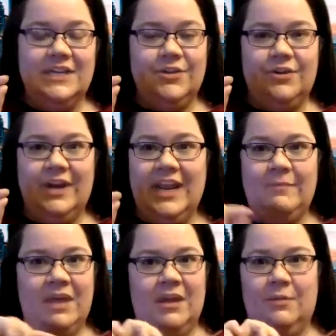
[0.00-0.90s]
their name
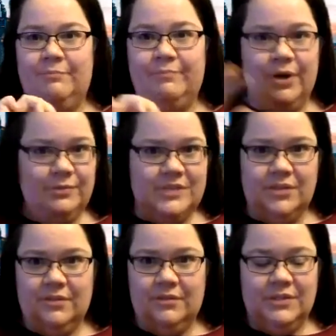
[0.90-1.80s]
and I'll post
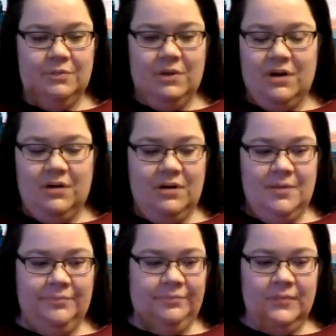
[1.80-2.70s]
to
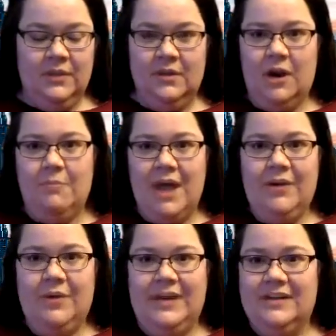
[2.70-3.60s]
our
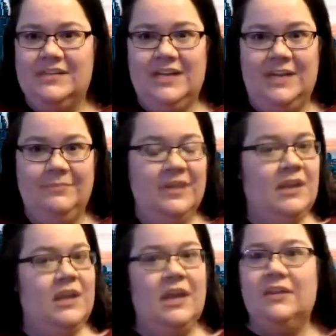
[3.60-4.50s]
moderating team,
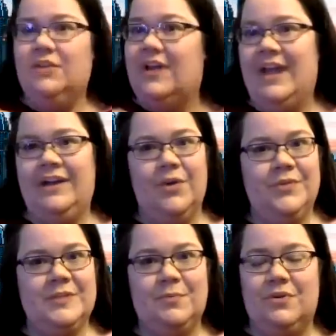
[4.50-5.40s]
look, I know
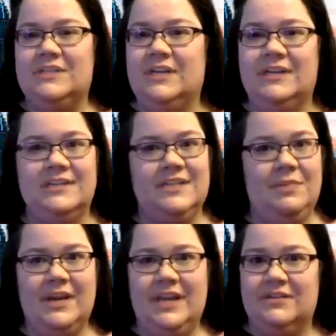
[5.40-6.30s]
this person, can
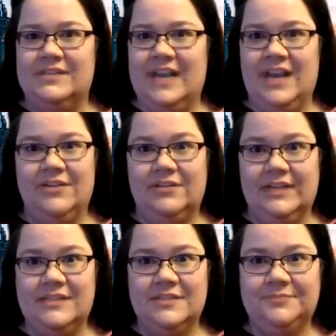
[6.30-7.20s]
somebody else handle
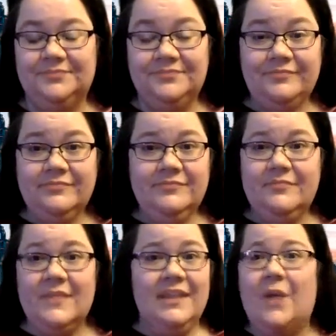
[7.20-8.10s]
it?
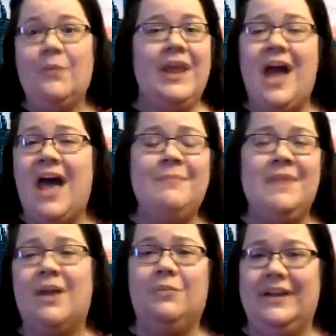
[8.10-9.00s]
That way I'm
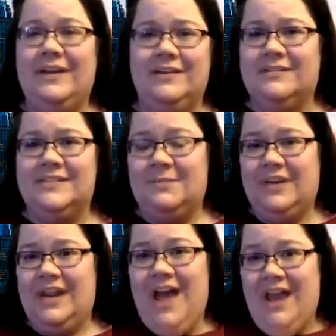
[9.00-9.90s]
not reading
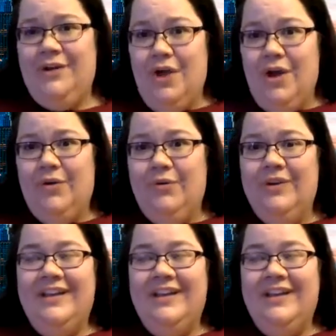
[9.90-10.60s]
somebody I know